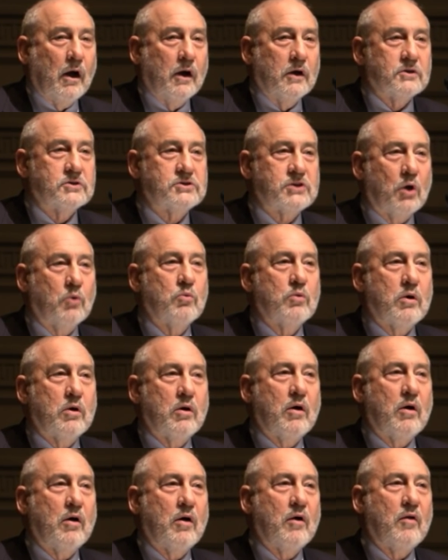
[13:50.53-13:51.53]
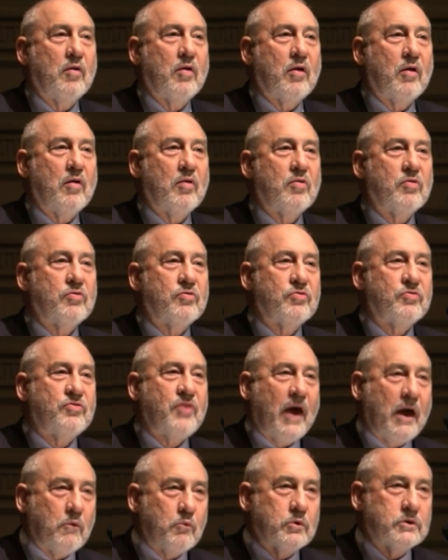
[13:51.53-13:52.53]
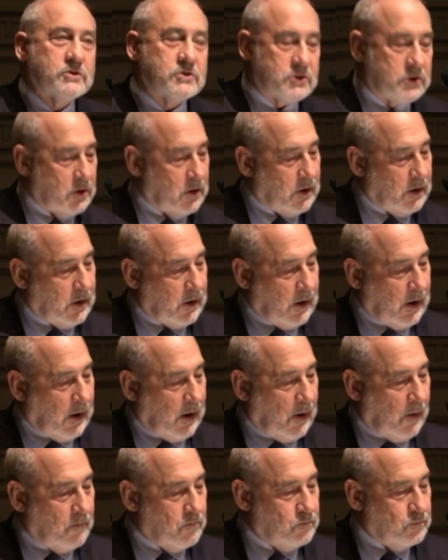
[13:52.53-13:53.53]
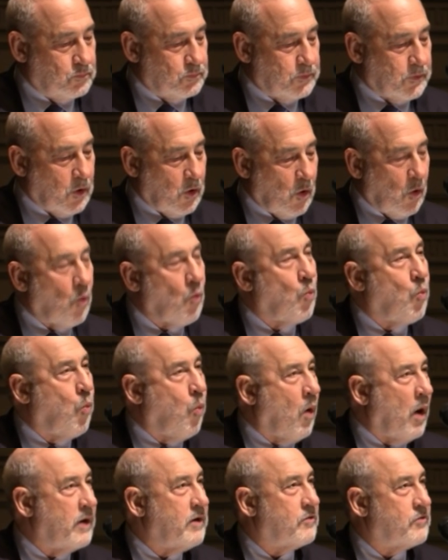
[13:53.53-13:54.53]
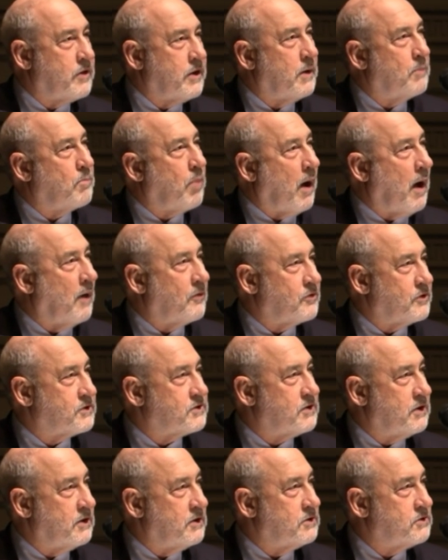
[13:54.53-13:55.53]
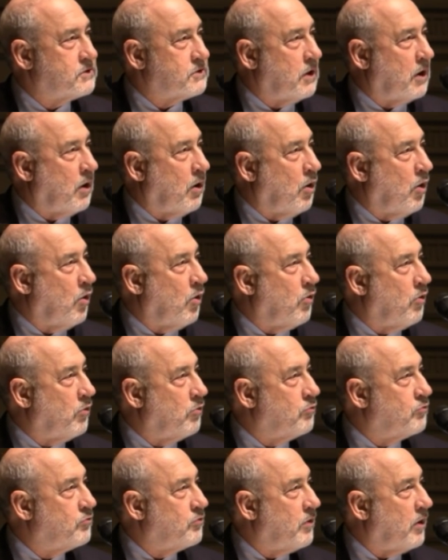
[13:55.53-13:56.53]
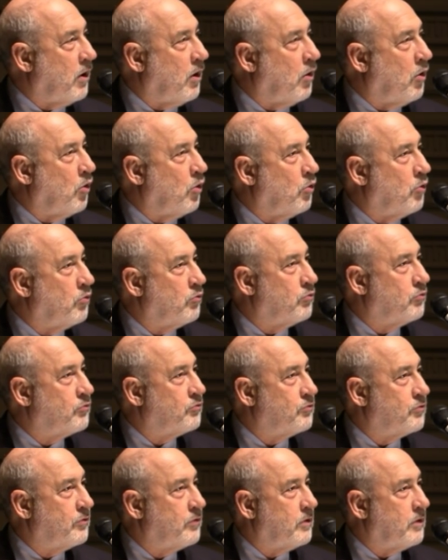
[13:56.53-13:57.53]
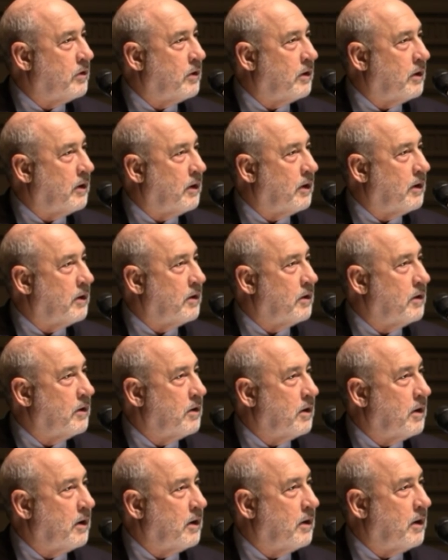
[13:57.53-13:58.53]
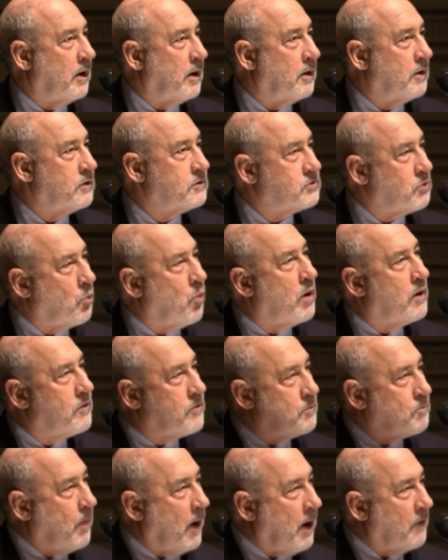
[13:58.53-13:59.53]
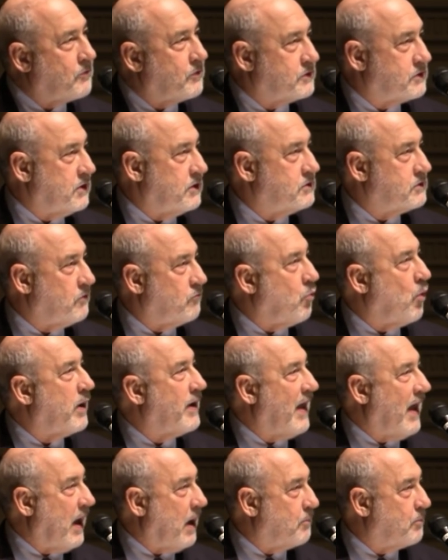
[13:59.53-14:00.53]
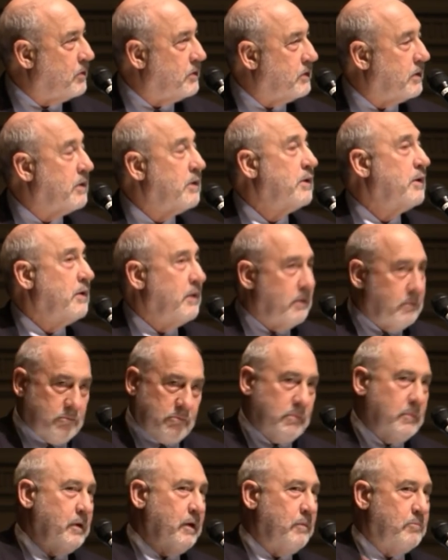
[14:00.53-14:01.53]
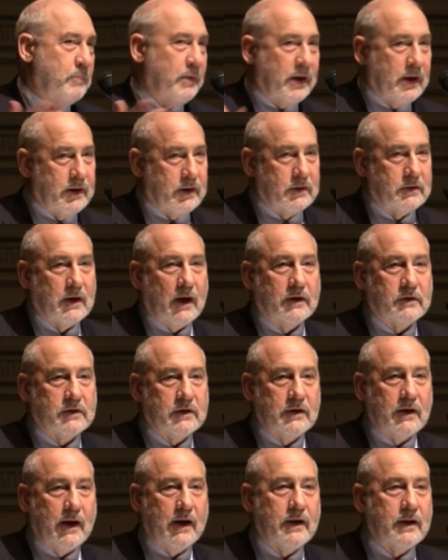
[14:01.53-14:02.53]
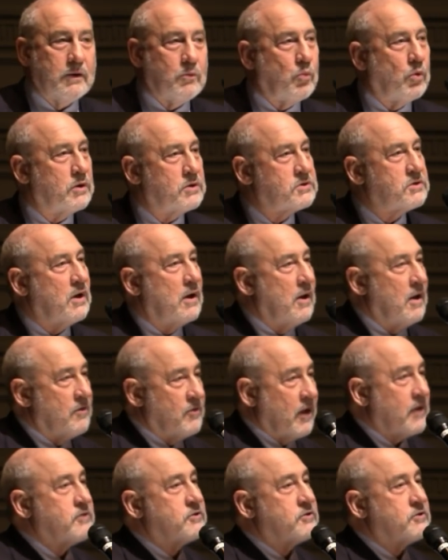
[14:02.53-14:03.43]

So that was um, one of the hypotheses of, of uh, uh, so one of the hypotheses of what happened beginning in 1980 was that